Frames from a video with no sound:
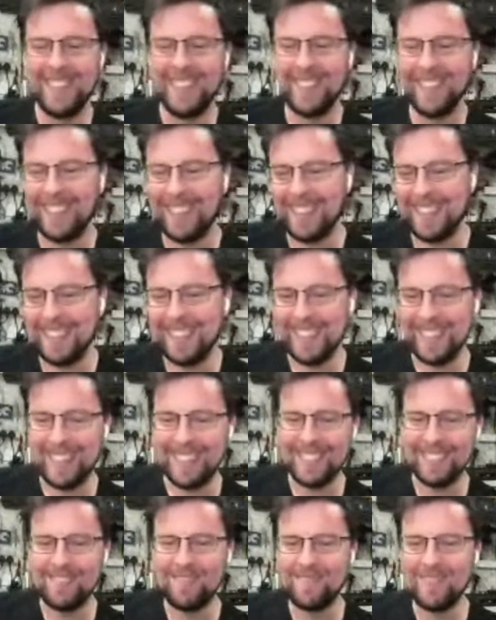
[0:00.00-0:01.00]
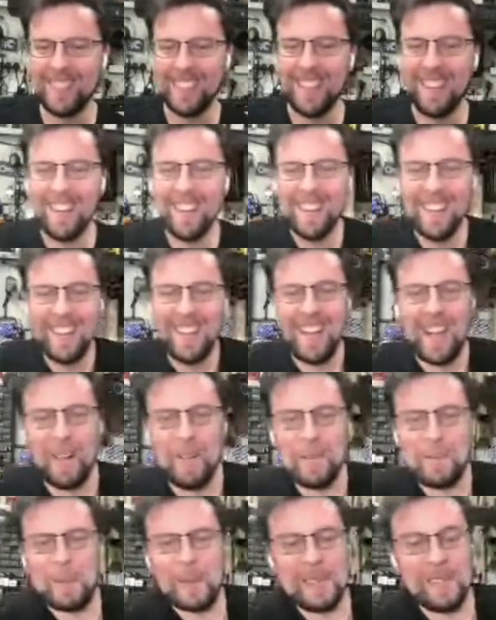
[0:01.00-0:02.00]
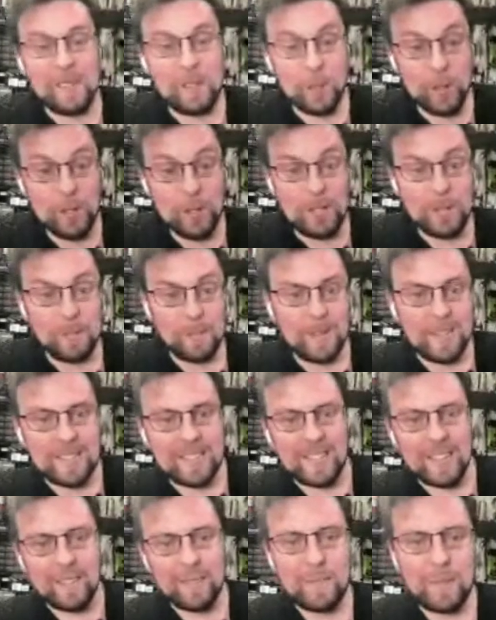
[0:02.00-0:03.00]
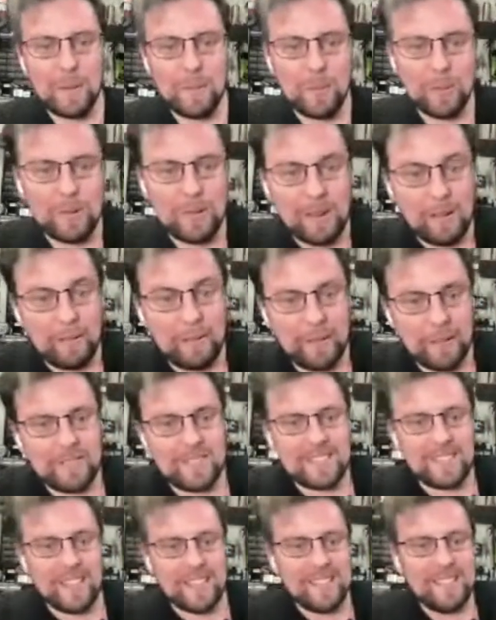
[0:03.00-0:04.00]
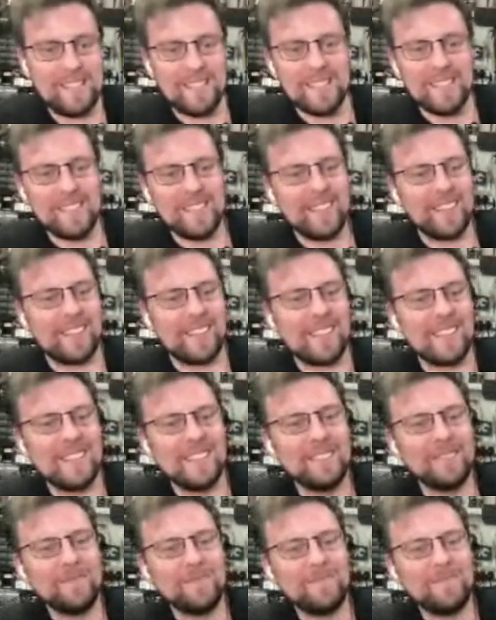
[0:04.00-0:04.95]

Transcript: Yeah. I was being good to myself by putting a fifth sense in there,